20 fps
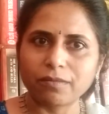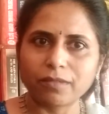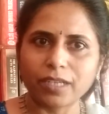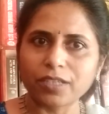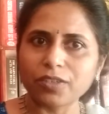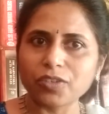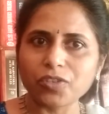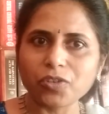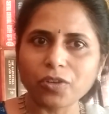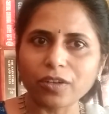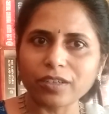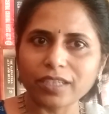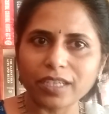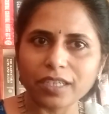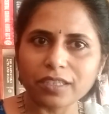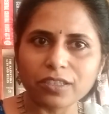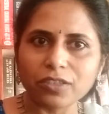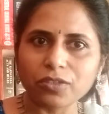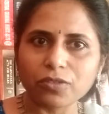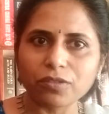Let us not
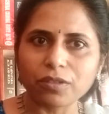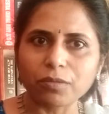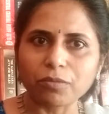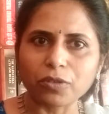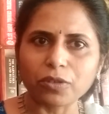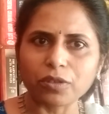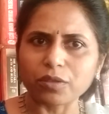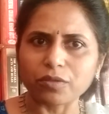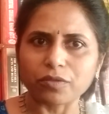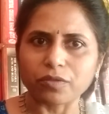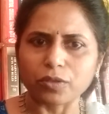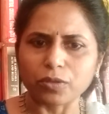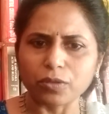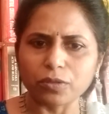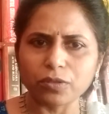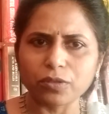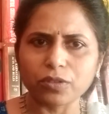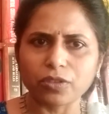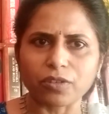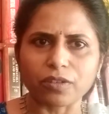get into the mode of,
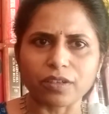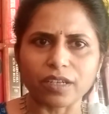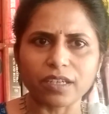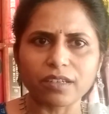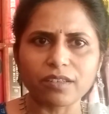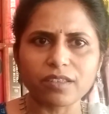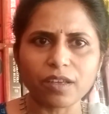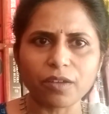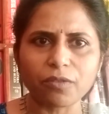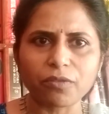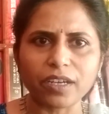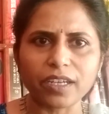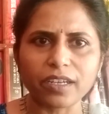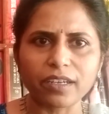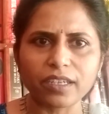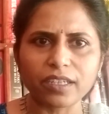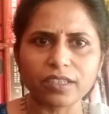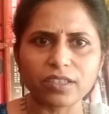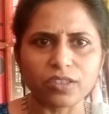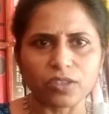no, your rights are
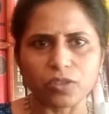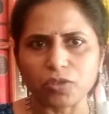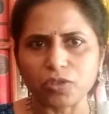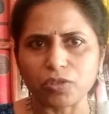violated,